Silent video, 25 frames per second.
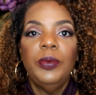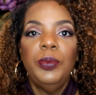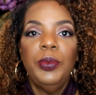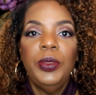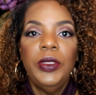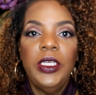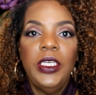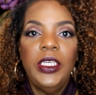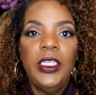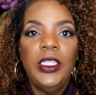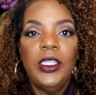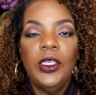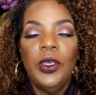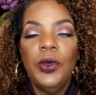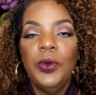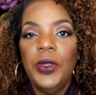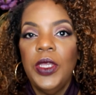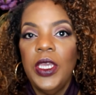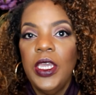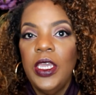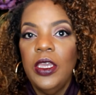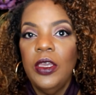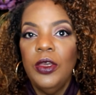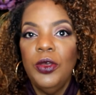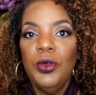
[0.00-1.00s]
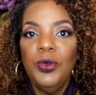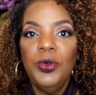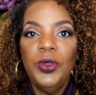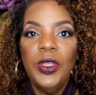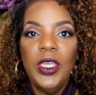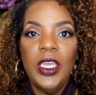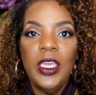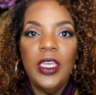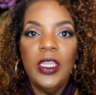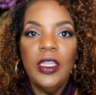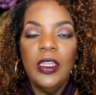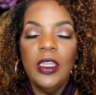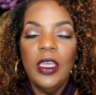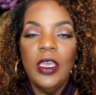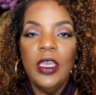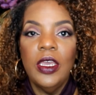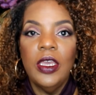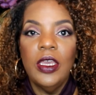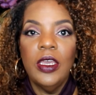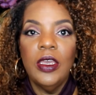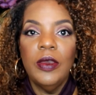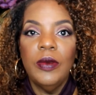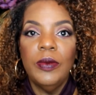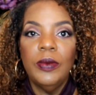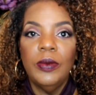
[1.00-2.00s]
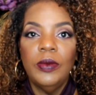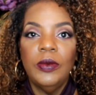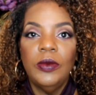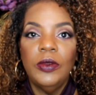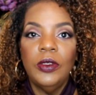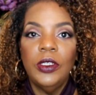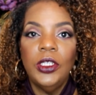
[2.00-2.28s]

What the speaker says: please go down and